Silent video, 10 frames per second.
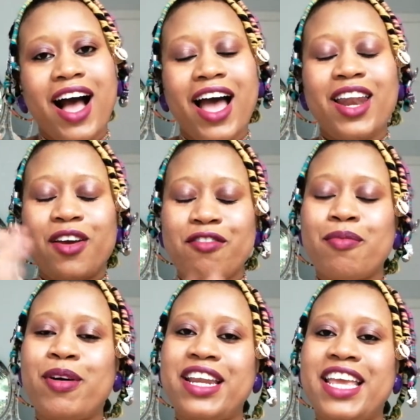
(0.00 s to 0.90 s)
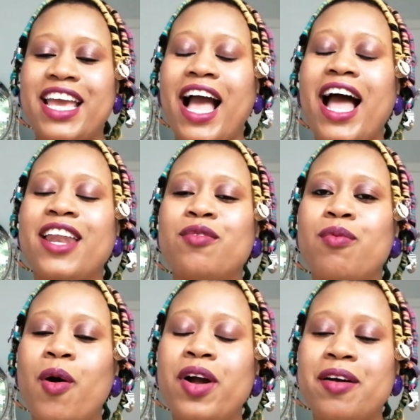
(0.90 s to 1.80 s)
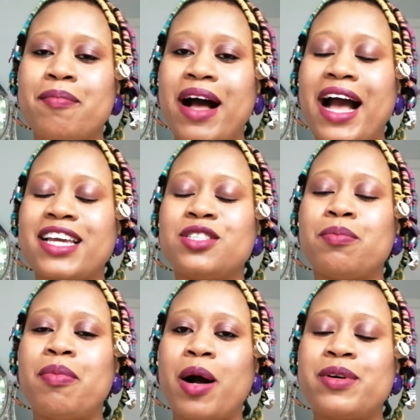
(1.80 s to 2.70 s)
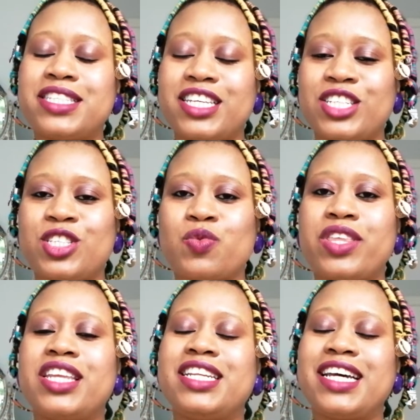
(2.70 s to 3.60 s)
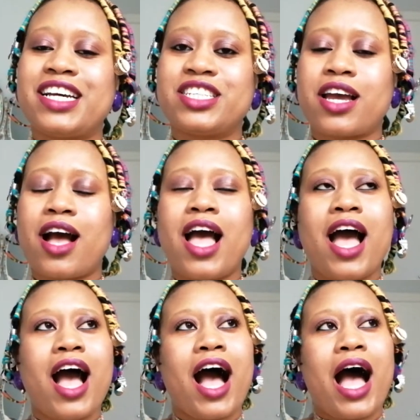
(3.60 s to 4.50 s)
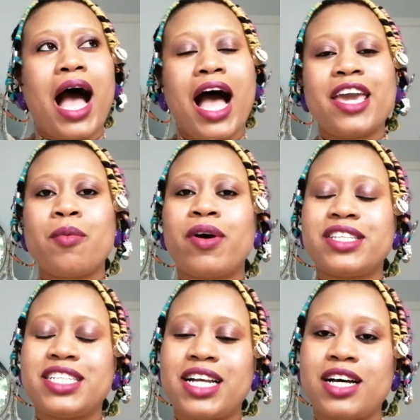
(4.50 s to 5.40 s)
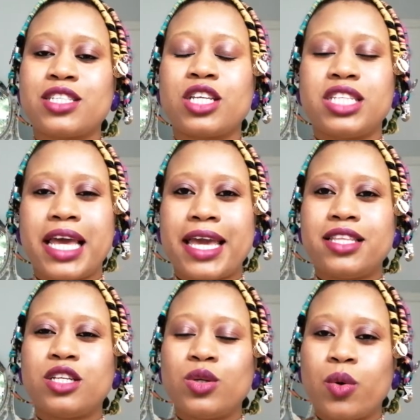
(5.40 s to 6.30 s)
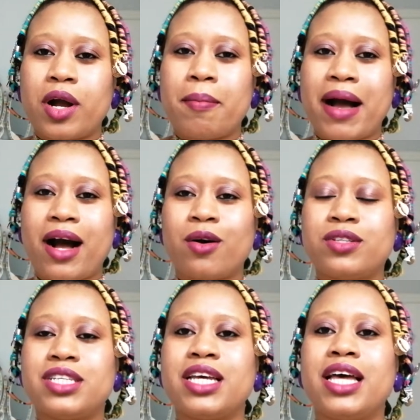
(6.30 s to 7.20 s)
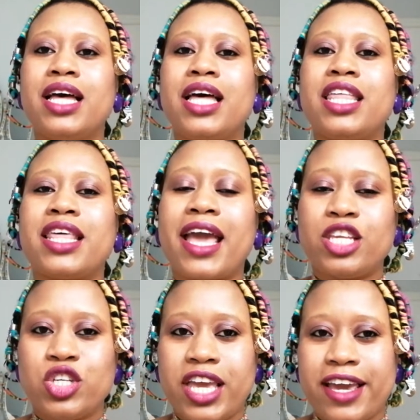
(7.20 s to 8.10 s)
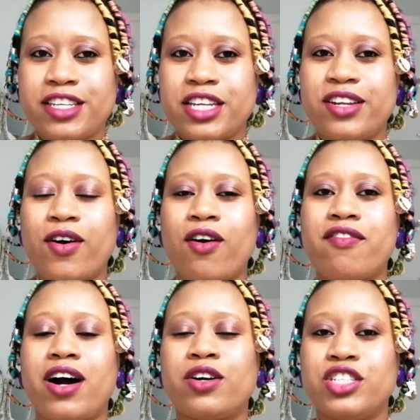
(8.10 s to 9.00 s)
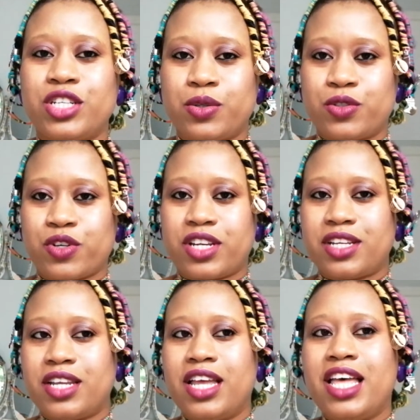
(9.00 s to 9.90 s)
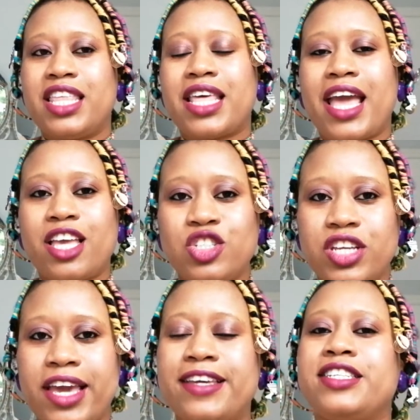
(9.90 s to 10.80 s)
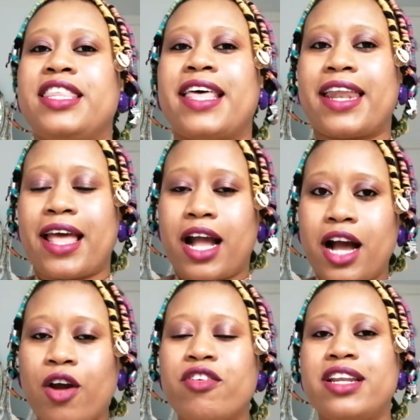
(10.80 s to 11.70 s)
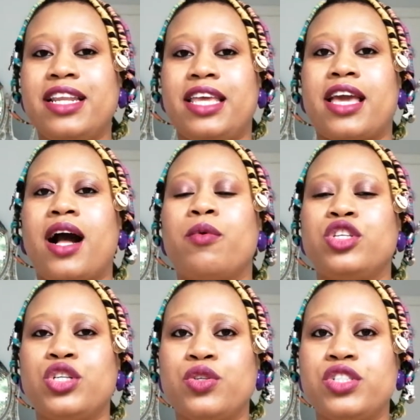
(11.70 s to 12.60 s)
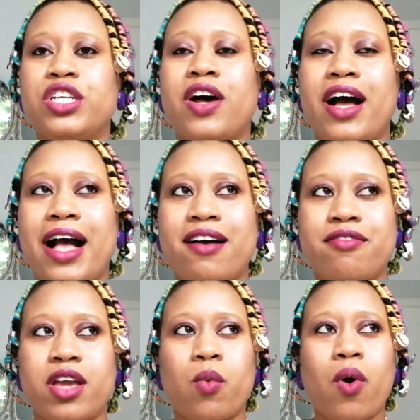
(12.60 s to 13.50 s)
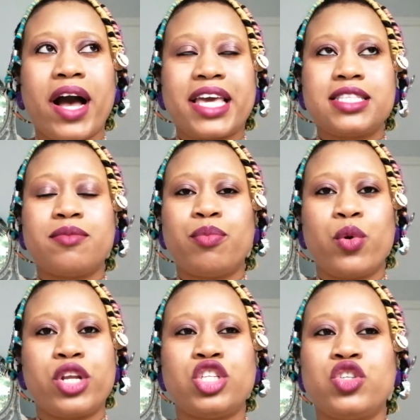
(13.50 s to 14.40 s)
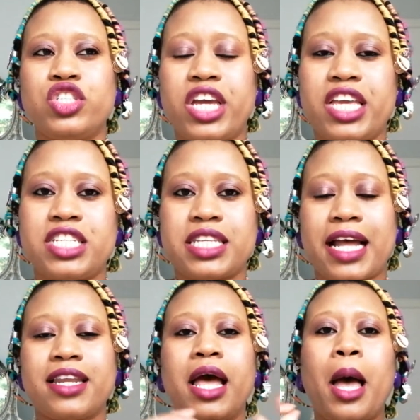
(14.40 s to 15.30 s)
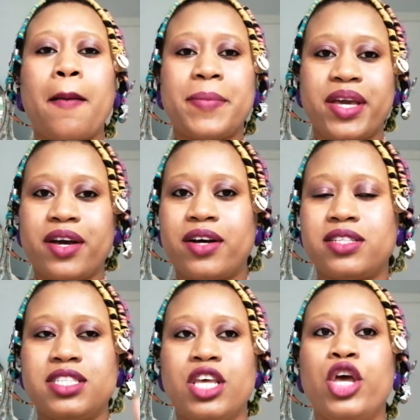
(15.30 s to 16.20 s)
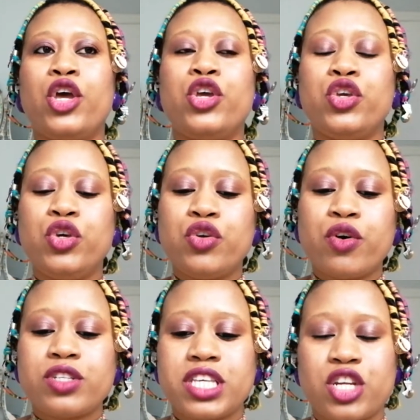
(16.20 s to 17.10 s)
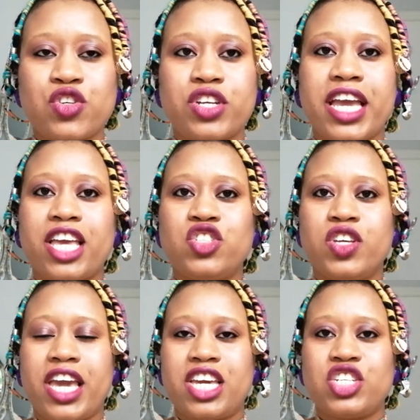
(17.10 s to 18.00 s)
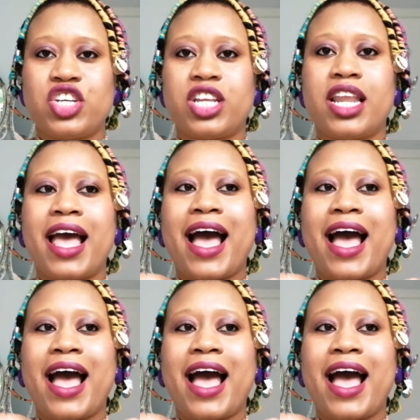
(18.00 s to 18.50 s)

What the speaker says: Hello, everybody, and welcome back to Power Sessions with Natasha. I wanted us today to talk about the education of our children, the education that currently our children are having, why it's important to change that, because Eurocentric education